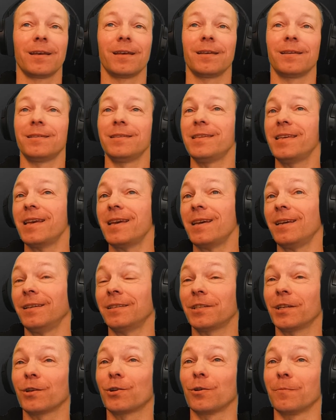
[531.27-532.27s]
Yeah,
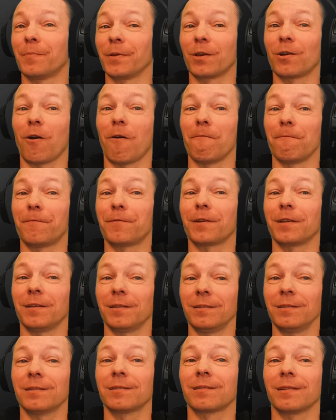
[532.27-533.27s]
she could be
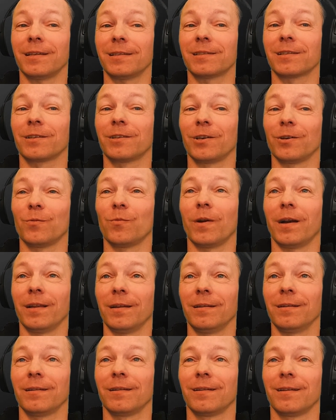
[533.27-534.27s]
confident. That's a good
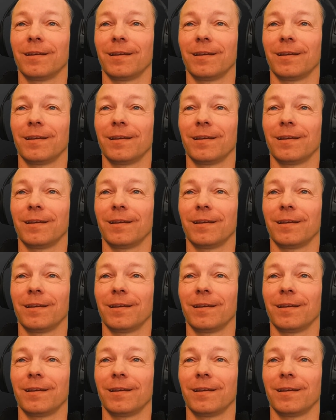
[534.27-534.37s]
one.